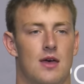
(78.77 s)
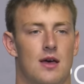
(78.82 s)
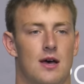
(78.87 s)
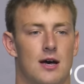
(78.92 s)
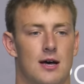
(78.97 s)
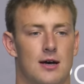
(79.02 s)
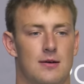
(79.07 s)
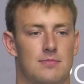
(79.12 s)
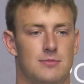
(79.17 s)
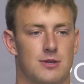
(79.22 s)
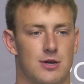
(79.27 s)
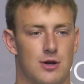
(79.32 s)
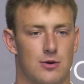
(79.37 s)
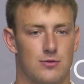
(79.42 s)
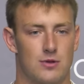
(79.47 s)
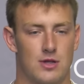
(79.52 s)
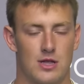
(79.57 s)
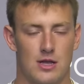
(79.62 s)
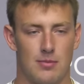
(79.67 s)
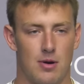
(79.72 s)

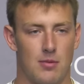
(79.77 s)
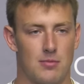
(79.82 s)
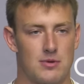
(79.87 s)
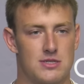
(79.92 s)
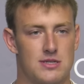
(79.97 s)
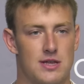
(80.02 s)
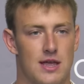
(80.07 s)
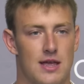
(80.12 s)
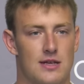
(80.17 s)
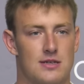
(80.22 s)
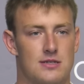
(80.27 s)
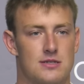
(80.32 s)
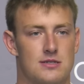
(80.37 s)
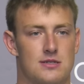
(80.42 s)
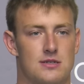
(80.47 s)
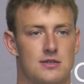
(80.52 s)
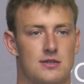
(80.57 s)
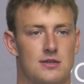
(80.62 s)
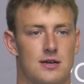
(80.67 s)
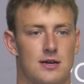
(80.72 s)
to clean up our
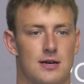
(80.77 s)
mistakes,